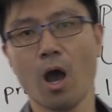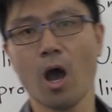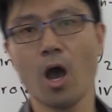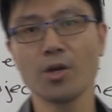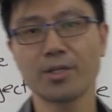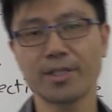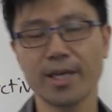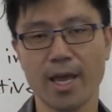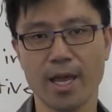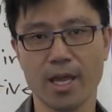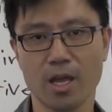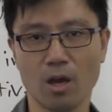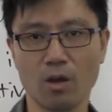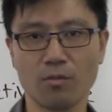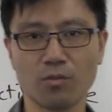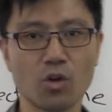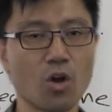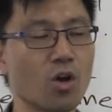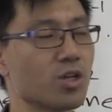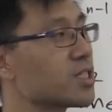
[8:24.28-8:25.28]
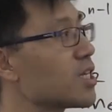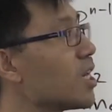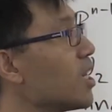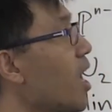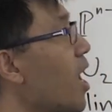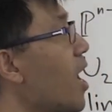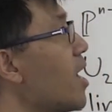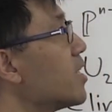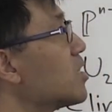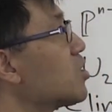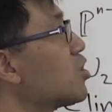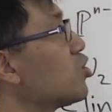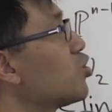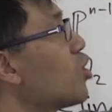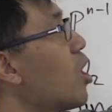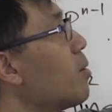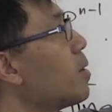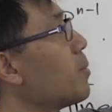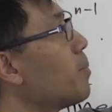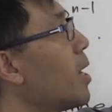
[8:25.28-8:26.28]
Okay, of course the line is
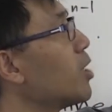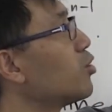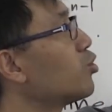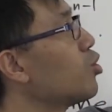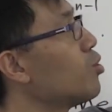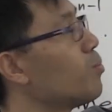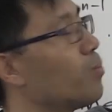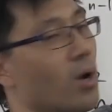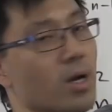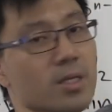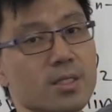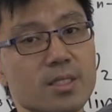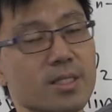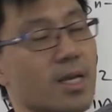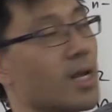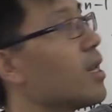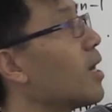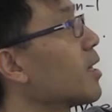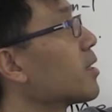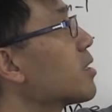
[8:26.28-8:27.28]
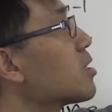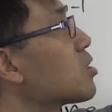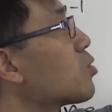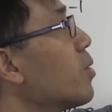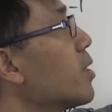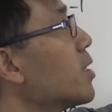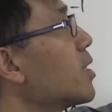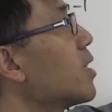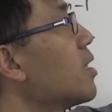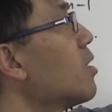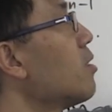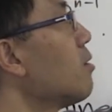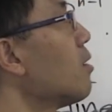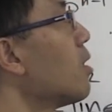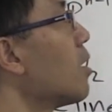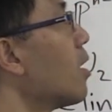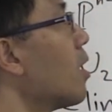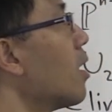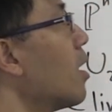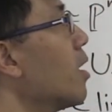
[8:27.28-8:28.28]
determined by two points, say like this one here
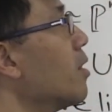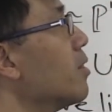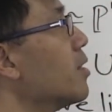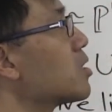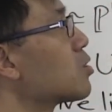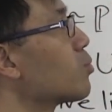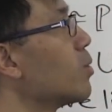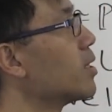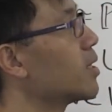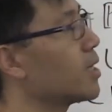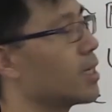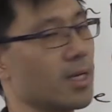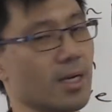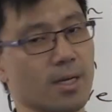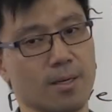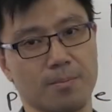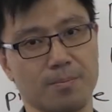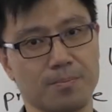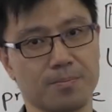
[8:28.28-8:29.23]
and this one here.